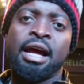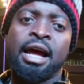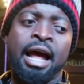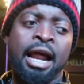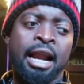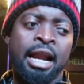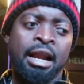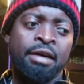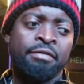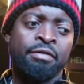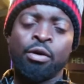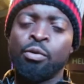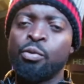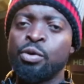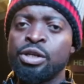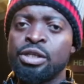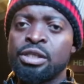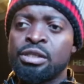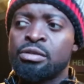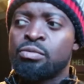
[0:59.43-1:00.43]
And I've
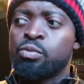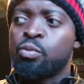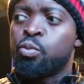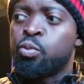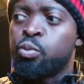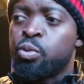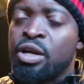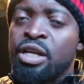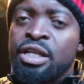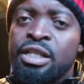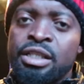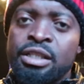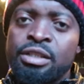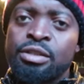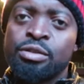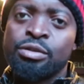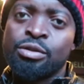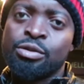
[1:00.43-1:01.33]
always wished to